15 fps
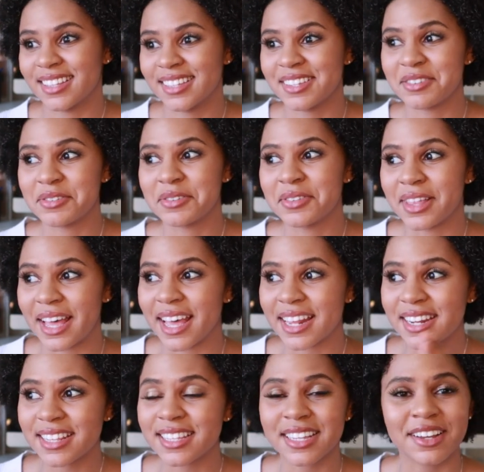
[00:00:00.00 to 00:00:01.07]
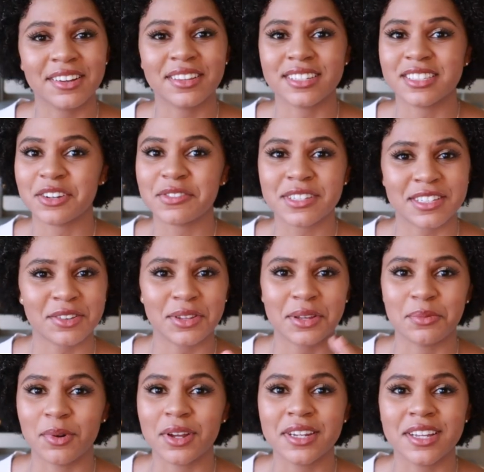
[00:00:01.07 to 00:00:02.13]
to the end of the year. The service is only
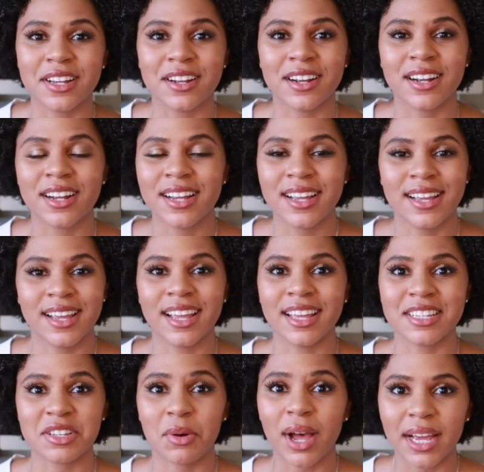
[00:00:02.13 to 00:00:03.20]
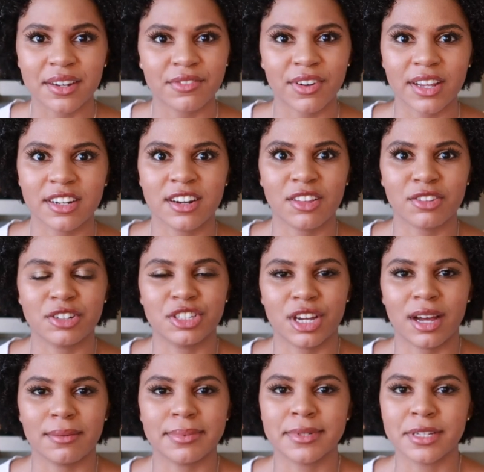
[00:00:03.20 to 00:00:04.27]
one year. And so I had to find another
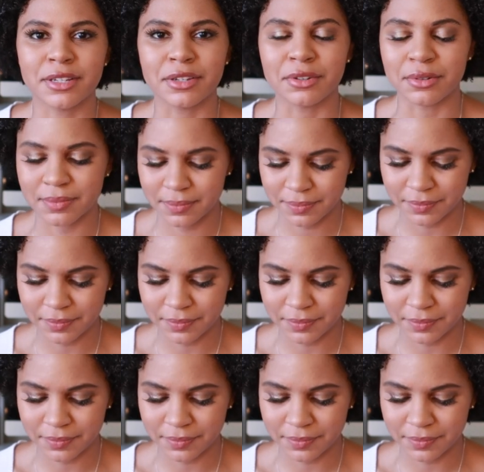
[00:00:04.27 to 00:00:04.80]
job too.